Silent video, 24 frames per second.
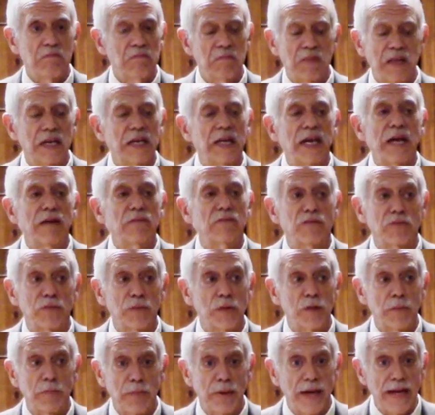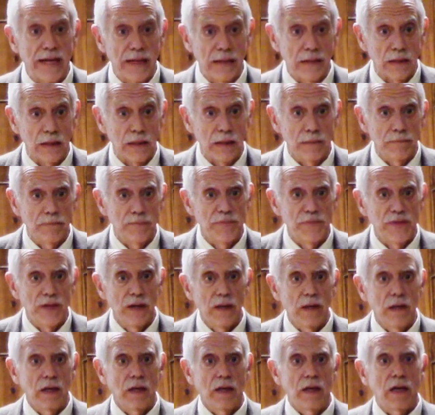They came from the pale
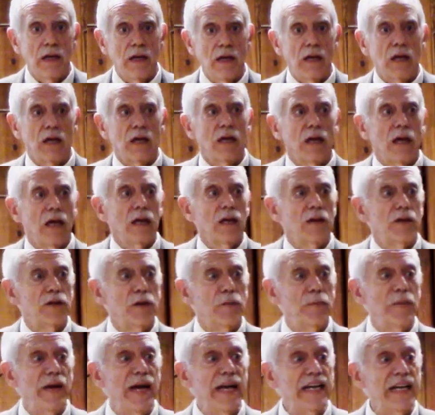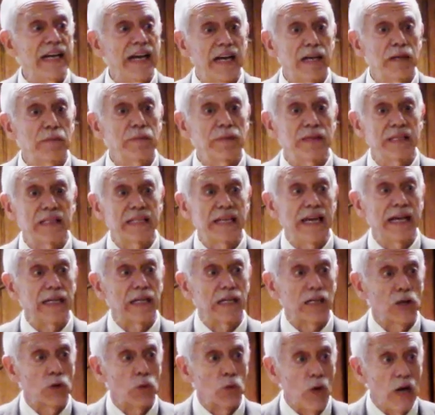the men had been
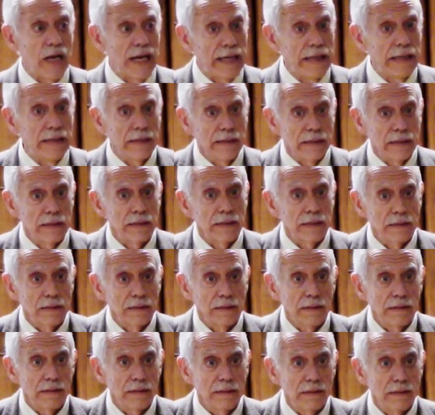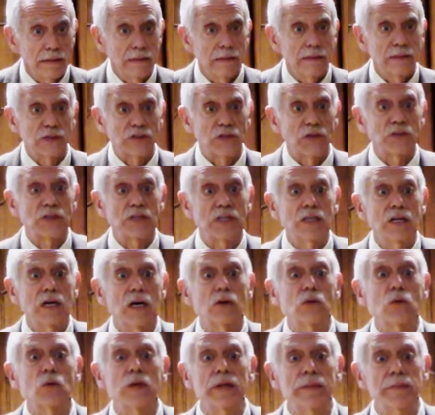taken away, so the
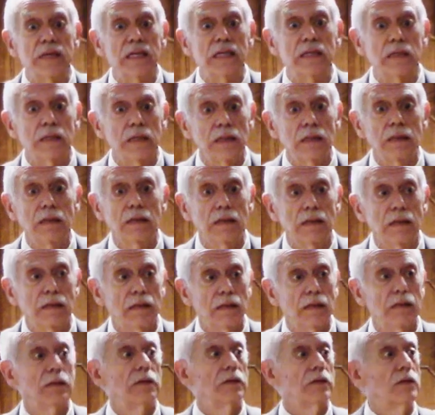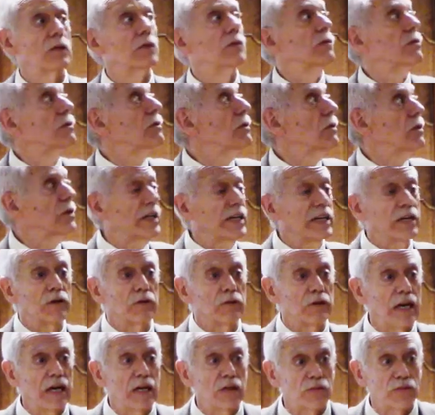young women were looking
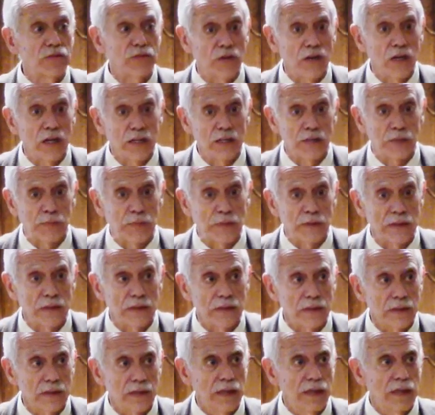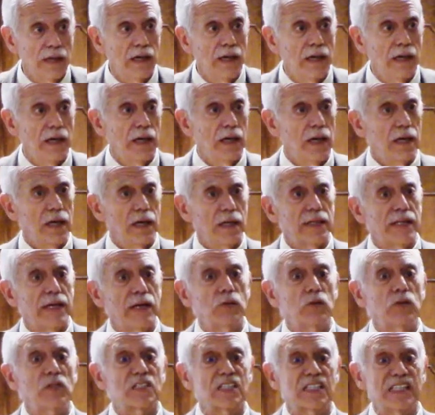around for husbands. They
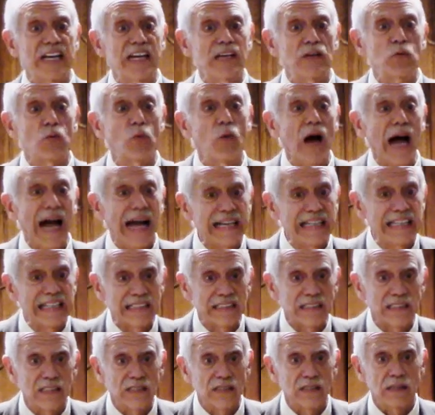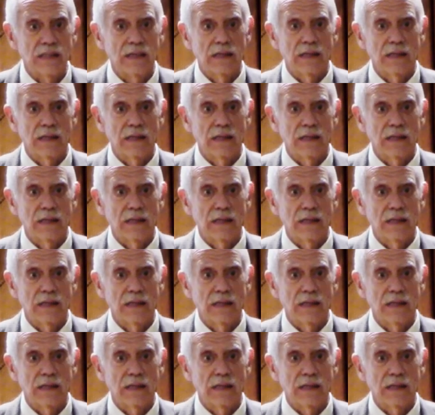would send wagons